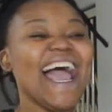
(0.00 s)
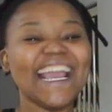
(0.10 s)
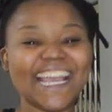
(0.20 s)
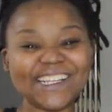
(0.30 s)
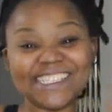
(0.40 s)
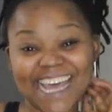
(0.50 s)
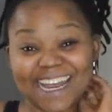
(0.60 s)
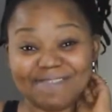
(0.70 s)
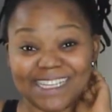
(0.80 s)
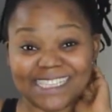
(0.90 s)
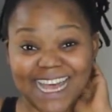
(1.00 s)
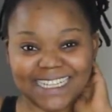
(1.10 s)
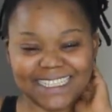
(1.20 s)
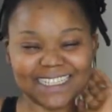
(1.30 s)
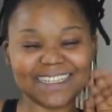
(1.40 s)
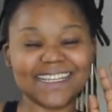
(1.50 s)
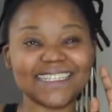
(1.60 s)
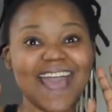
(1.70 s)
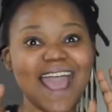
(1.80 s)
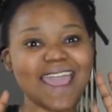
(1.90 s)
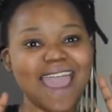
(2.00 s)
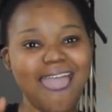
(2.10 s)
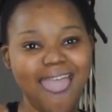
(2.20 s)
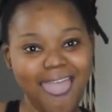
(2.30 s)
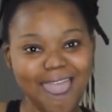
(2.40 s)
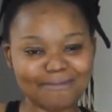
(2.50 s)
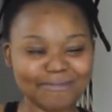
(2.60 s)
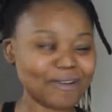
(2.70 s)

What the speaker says: Can you tell I'm excited? Because I am.